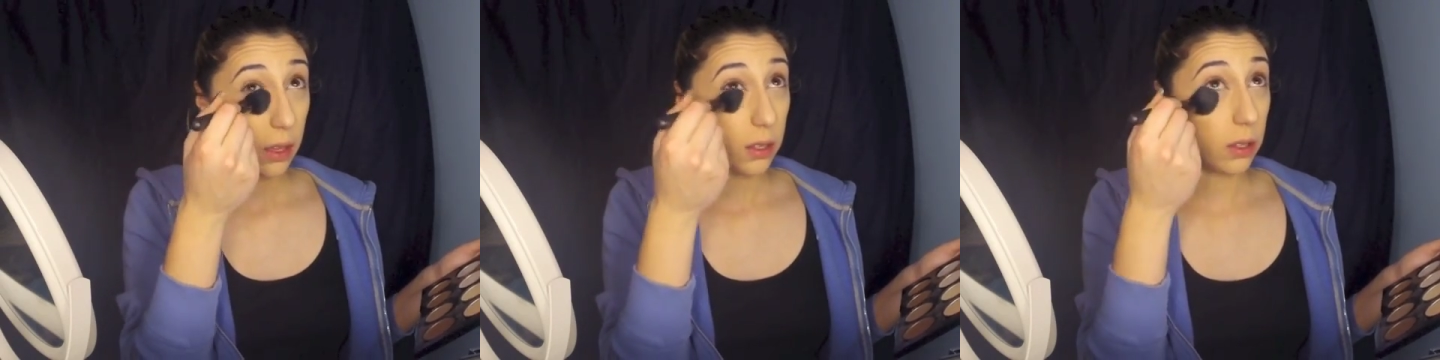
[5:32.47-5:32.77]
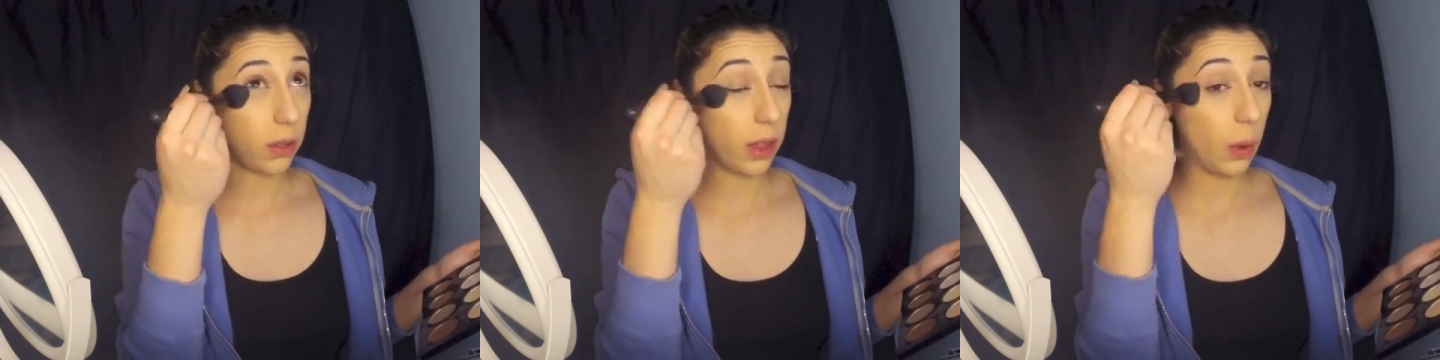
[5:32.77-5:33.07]

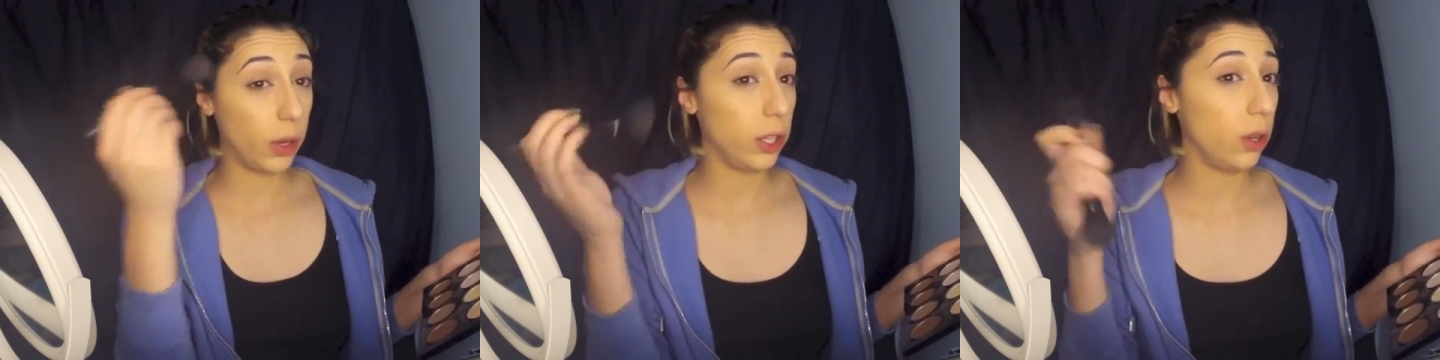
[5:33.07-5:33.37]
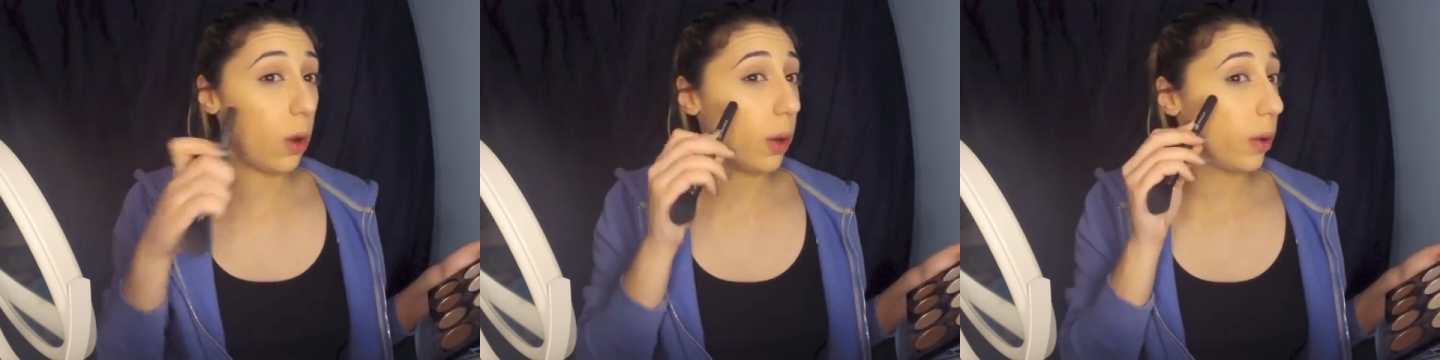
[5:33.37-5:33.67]
so that when you
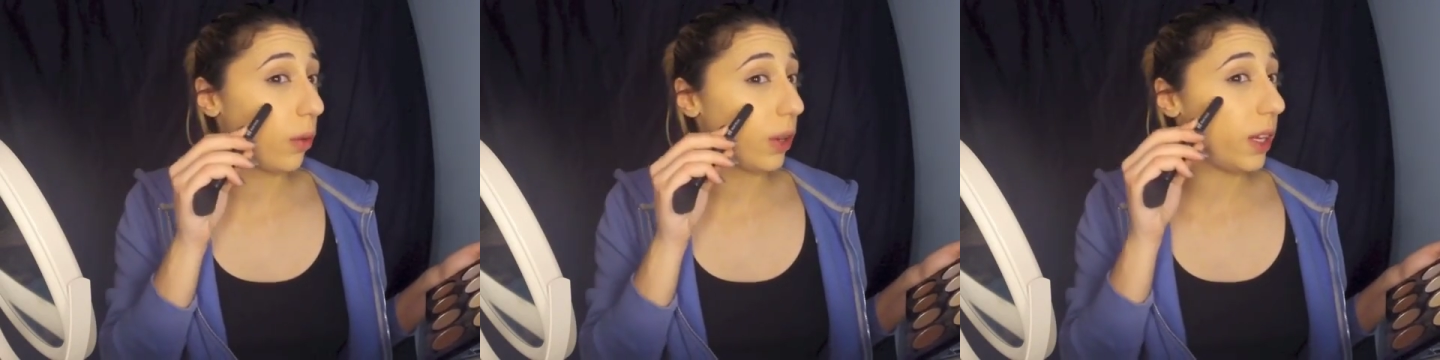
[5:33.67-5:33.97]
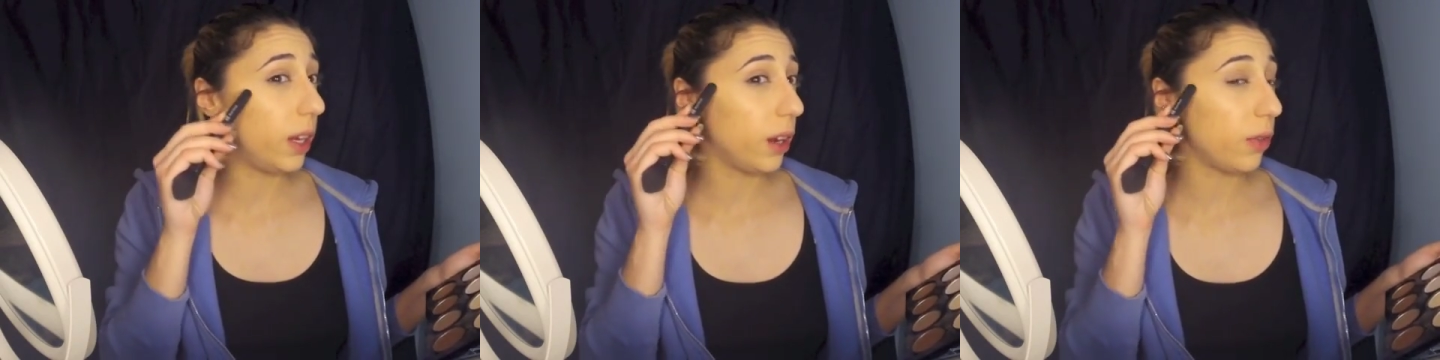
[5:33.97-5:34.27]
go in over
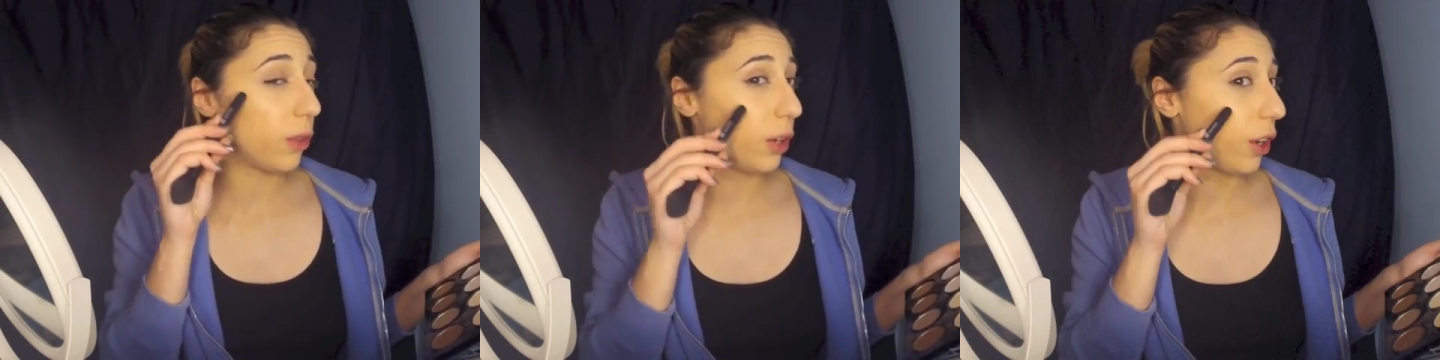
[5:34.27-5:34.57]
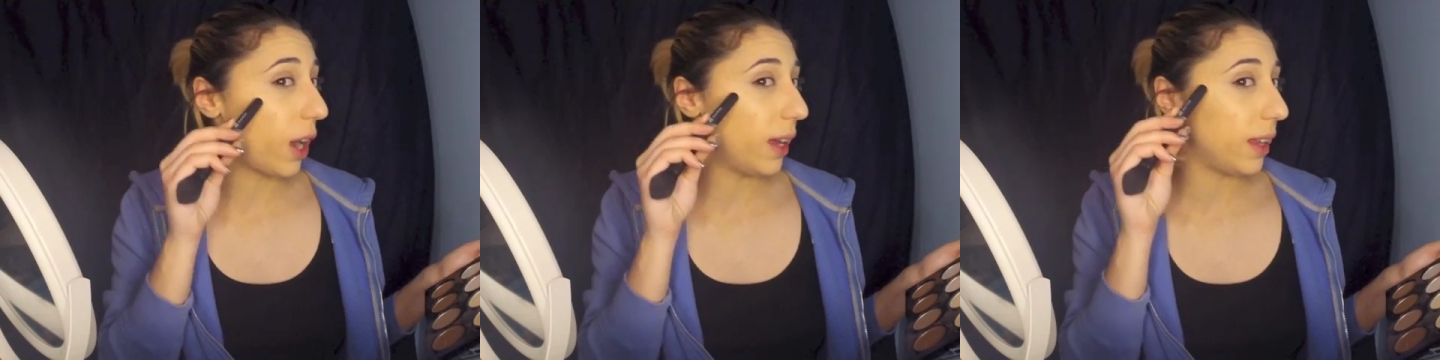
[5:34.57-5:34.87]
here for
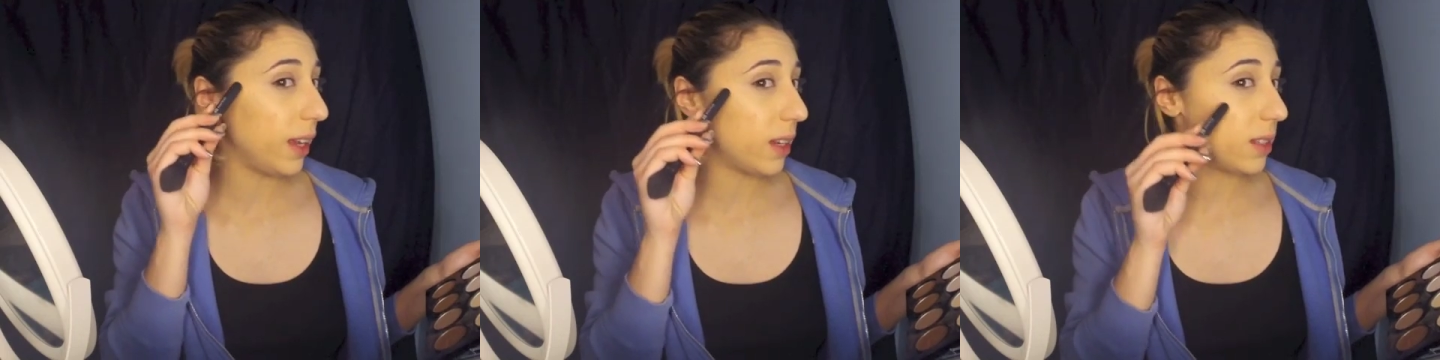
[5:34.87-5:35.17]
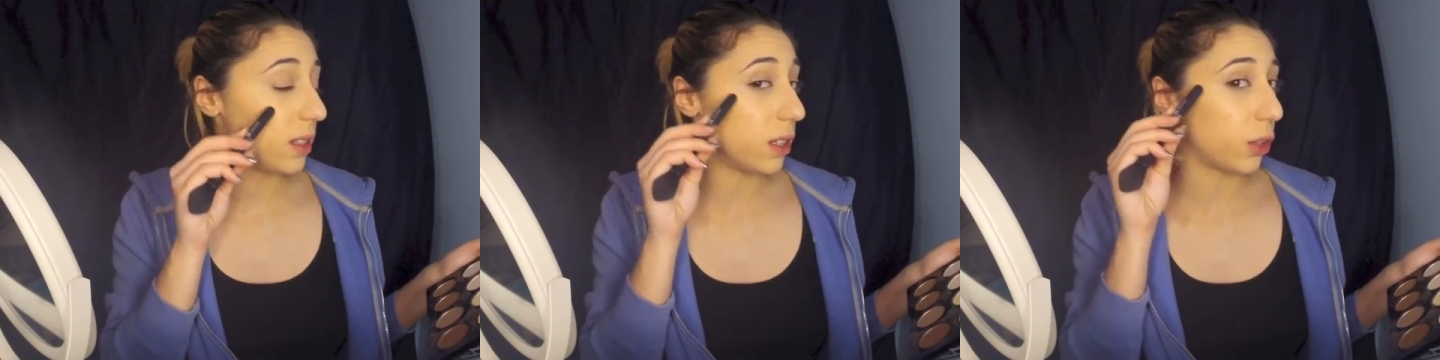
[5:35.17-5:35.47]
your highlight,
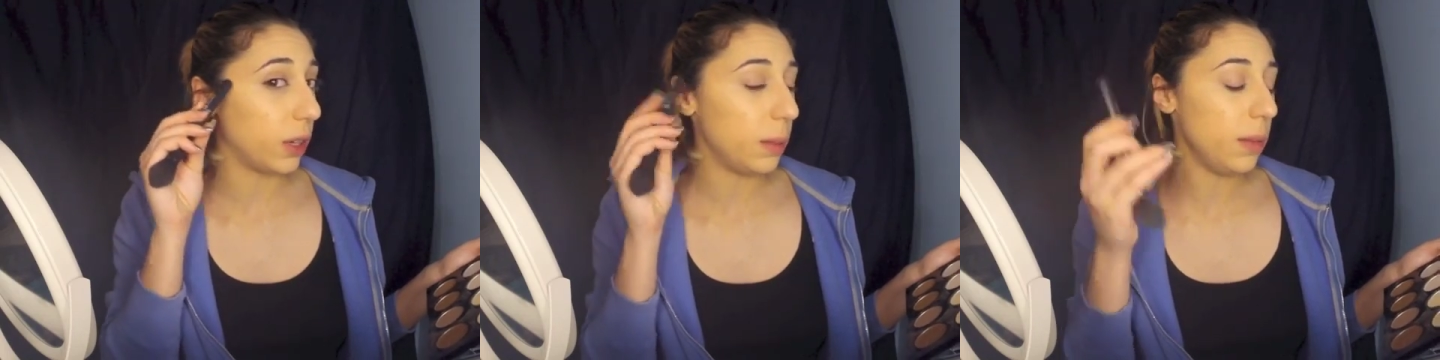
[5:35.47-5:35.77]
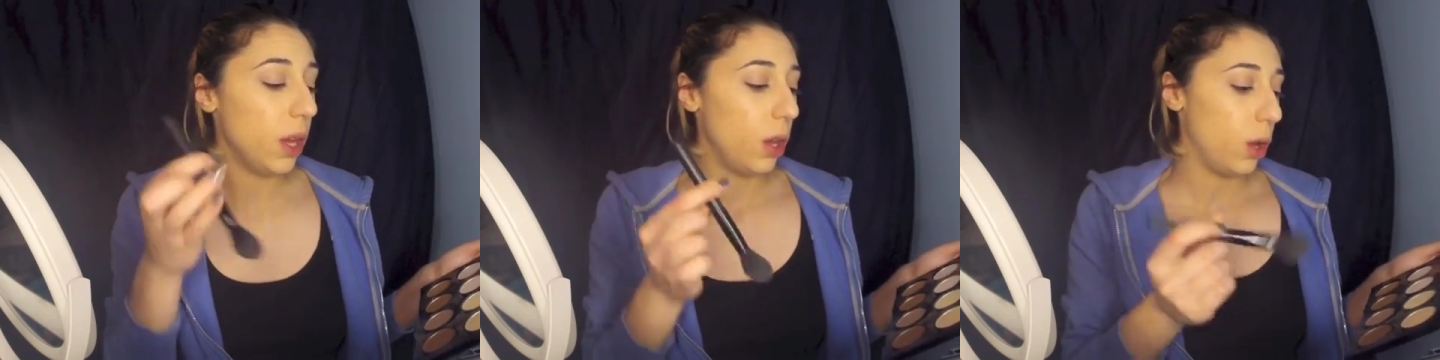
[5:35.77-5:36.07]
because it's a cream,
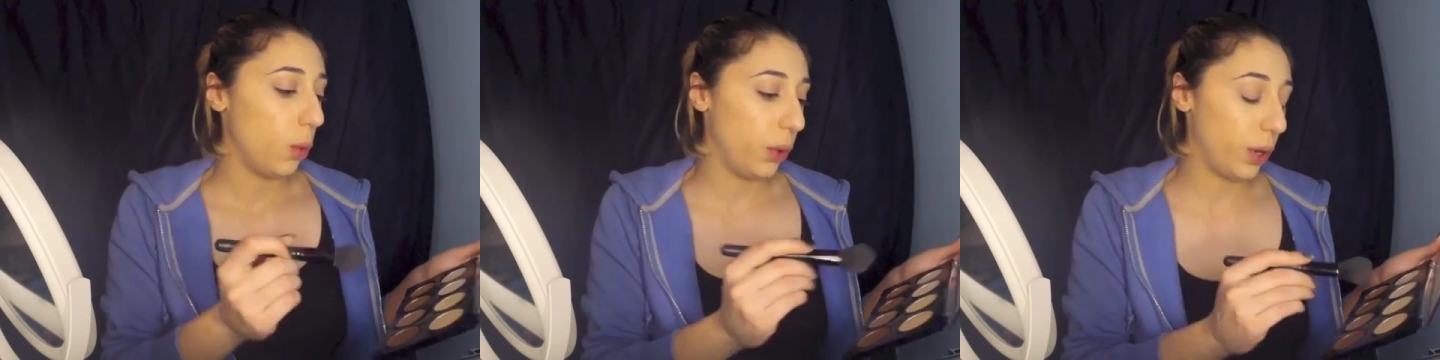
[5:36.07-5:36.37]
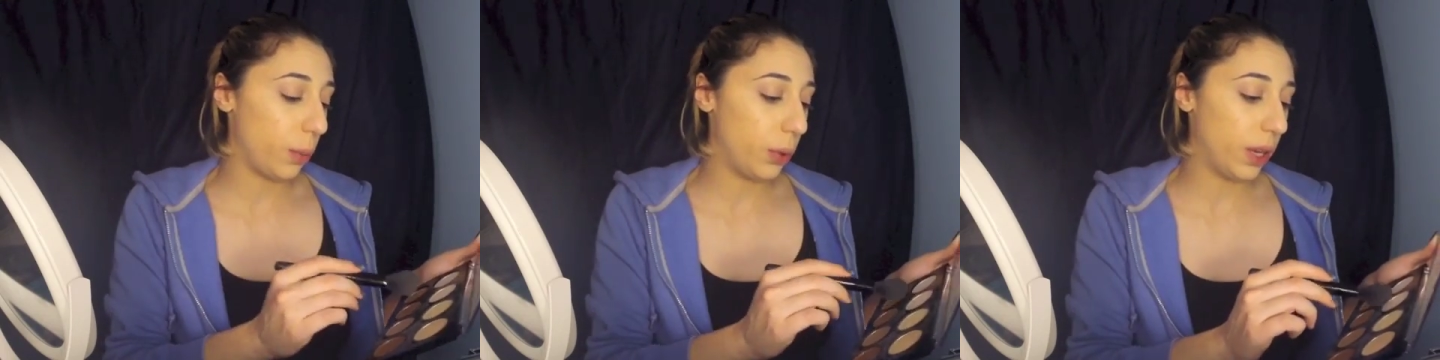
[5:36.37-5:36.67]
we
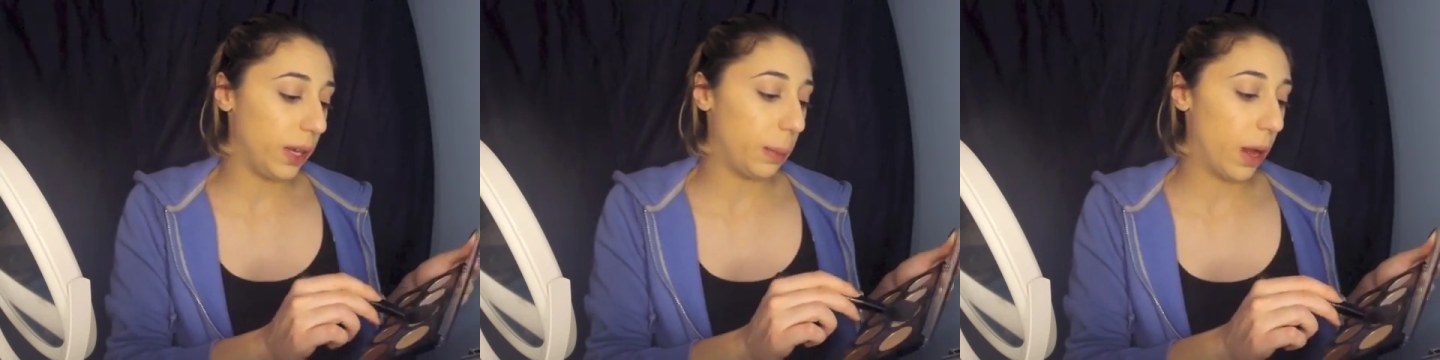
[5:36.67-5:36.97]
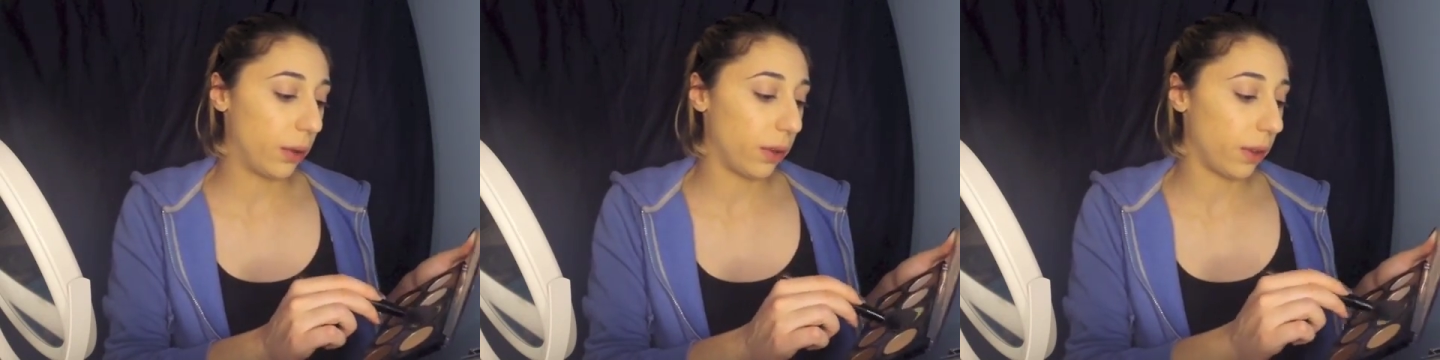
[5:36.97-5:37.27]
don't put any
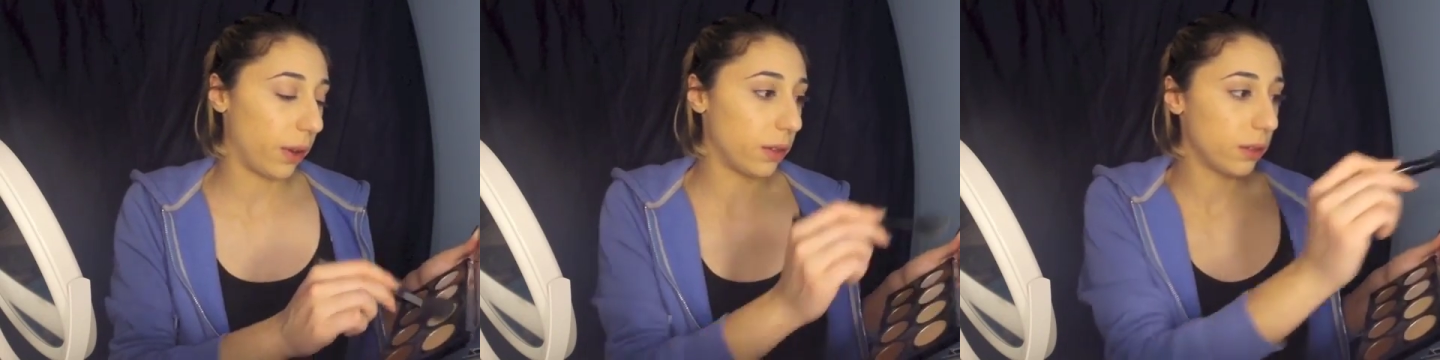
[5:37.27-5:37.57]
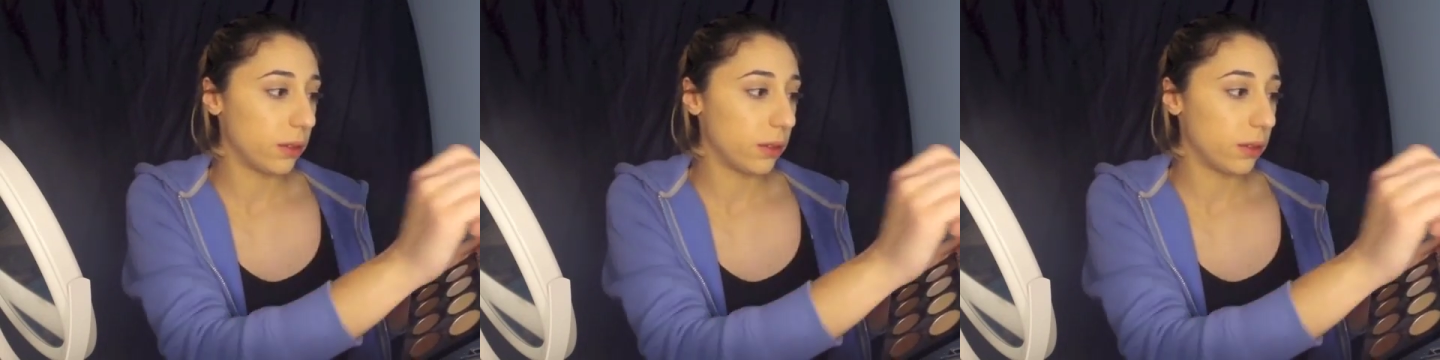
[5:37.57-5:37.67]
powder there.